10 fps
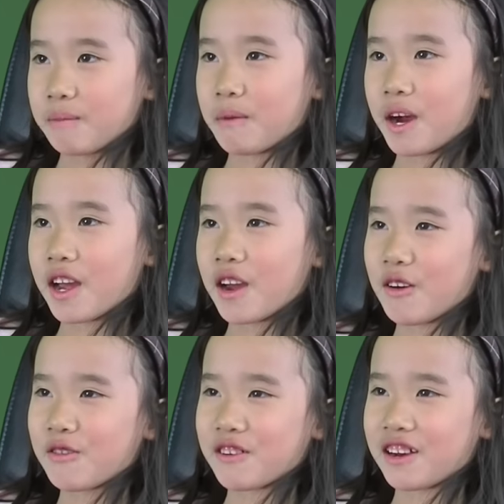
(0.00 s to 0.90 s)
My
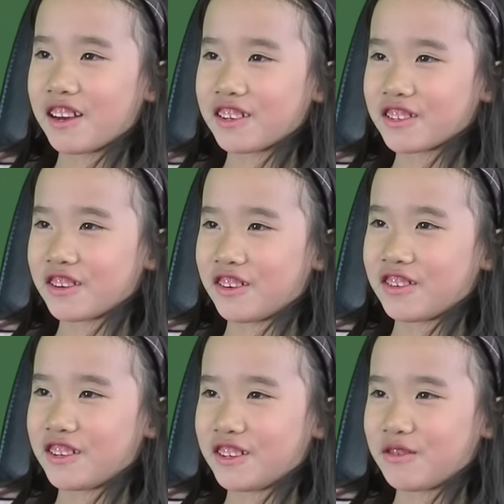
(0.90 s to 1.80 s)
whole class
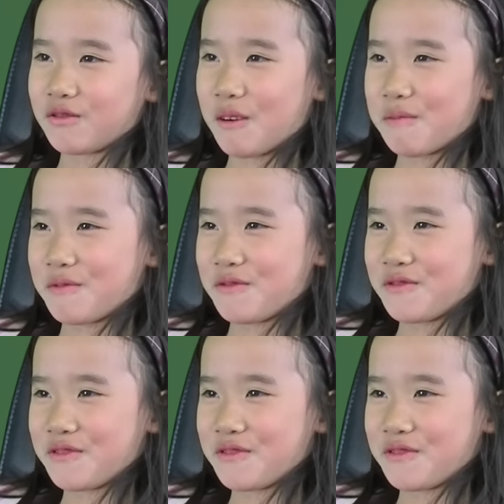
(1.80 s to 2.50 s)
got in trouble.